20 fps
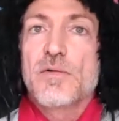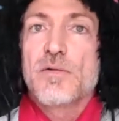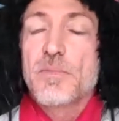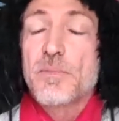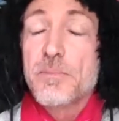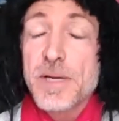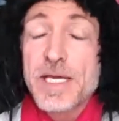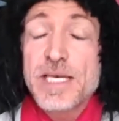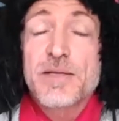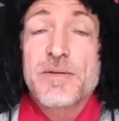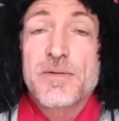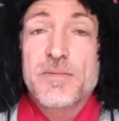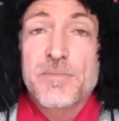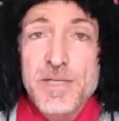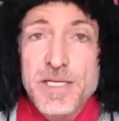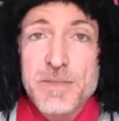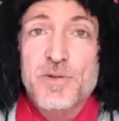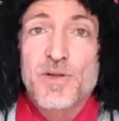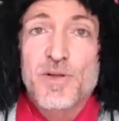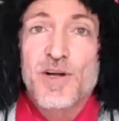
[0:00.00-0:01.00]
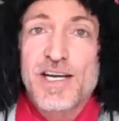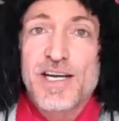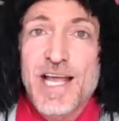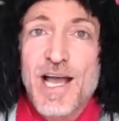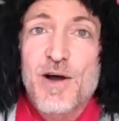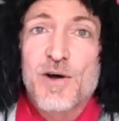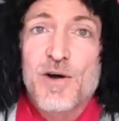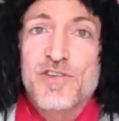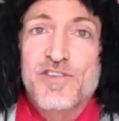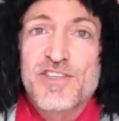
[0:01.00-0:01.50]
many people are
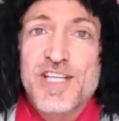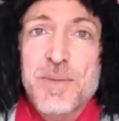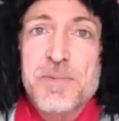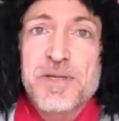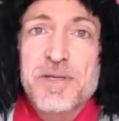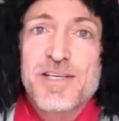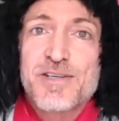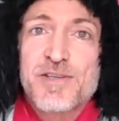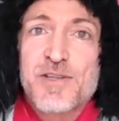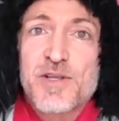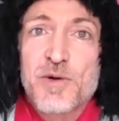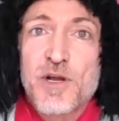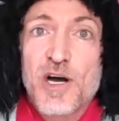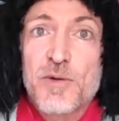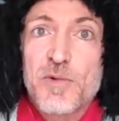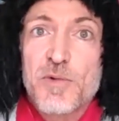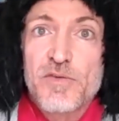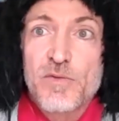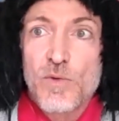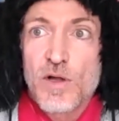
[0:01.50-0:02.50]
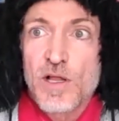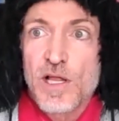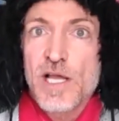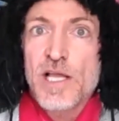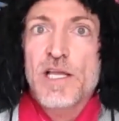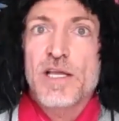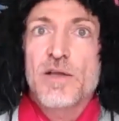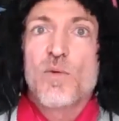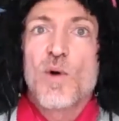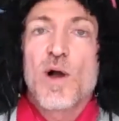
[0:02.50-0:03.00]
now stepping into the realm of, well,
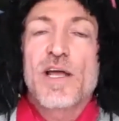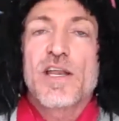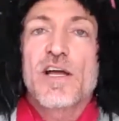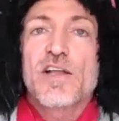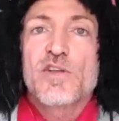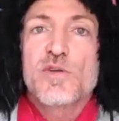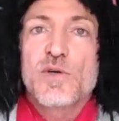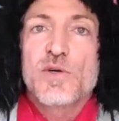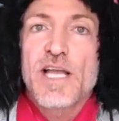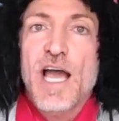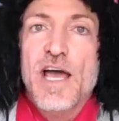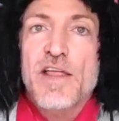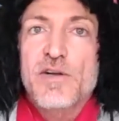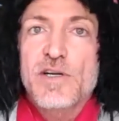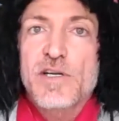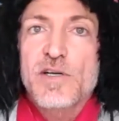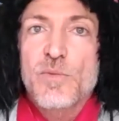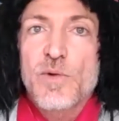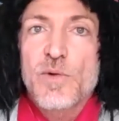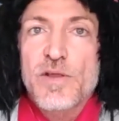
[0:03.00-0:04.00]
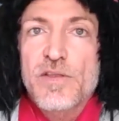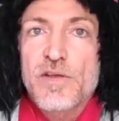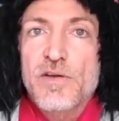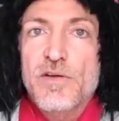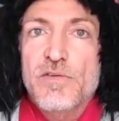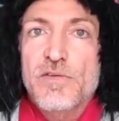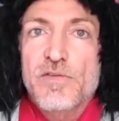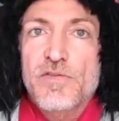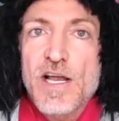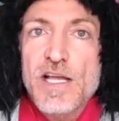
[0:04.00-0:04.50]
hey, why not do a gathering with
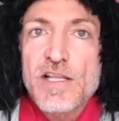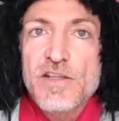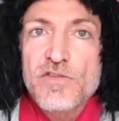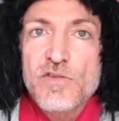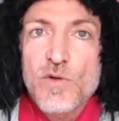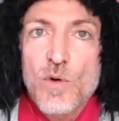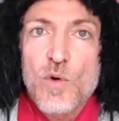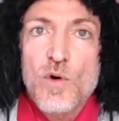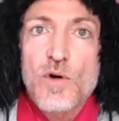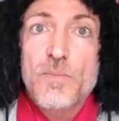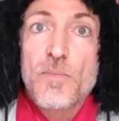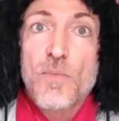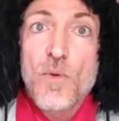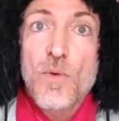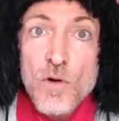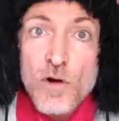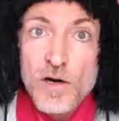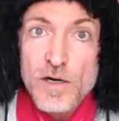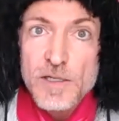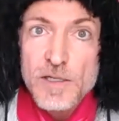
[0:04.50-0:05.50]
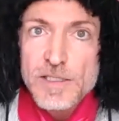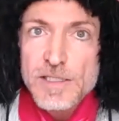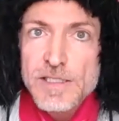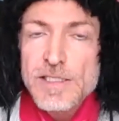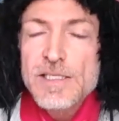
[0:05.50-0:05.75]
friends or more?